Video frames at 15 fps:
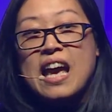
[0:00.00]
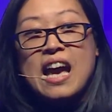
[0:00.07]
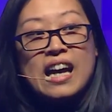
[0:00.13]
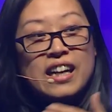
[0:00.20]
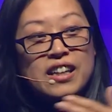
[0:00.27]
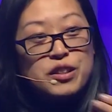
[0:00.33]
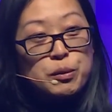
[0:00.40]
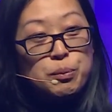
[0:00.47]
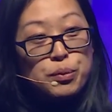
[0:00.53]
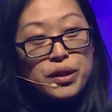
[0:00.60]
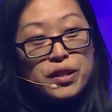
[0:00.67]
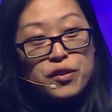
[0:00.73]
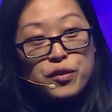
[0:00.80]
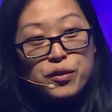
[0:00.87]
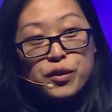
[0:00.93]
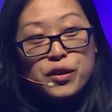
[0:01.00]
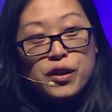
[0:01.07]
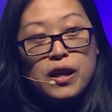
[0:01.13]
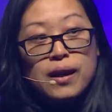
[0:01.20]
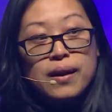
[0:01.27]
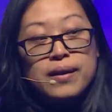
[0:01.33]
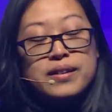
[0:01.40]
And as you breathe through your
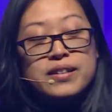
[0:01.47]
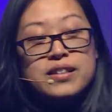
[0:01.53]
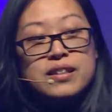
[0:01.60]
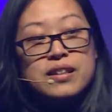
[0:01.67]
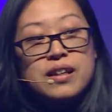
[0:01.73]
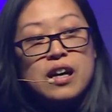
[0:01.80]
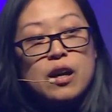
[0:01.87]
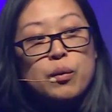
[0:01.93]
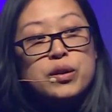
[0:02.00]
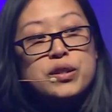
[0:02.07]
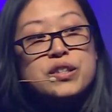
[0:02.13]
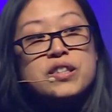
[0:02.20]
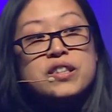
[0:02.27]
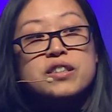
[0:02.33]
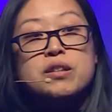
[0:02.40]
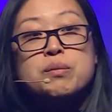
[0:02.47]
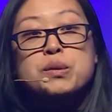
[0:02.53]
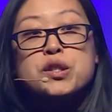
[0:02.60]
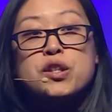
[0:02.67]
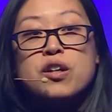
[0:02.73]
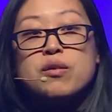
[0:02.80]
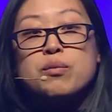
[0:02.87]
heart, I want you to just
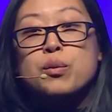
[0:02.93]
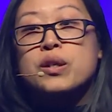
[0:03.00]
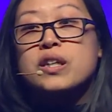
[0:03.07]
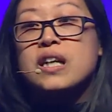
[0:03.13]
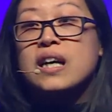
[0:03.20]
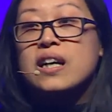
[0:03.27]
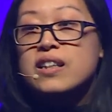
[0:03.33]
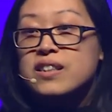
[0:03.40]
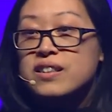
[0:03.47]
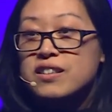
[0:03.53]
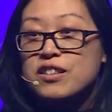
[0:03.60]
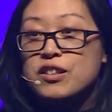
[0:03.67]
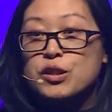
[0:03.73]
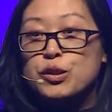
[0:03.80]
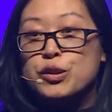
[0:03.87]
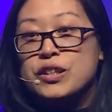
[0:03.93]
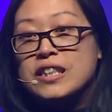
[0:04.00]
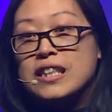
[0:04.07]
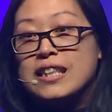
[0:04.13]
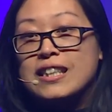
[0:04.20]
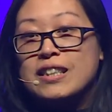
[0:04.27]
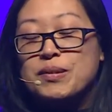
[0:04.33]
observe what colors you
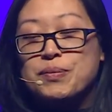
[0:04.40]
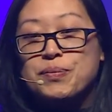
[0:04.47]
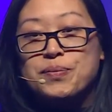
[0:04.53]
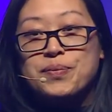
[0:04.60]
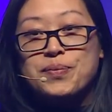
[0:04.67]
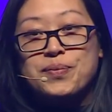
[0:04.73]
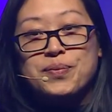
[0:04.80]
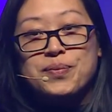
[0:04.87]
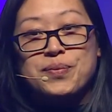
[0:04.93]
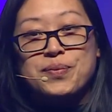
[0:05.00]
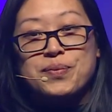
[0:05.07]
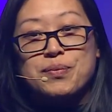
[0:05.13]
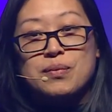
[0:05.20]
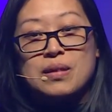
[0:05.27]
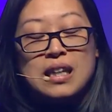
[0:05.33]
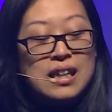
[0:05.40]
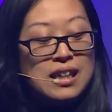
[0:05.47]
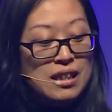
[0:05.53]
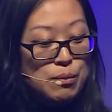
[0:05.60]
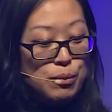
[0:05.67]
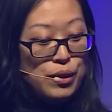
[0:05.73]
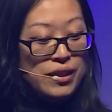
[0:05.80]
see.
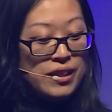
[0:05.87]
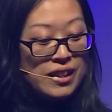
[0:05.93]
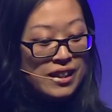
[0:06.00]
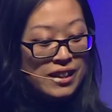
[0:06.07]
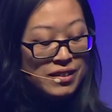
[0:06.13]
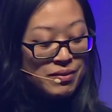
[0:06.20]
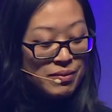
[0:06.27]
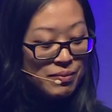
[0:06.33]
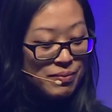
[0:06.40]
Breathing in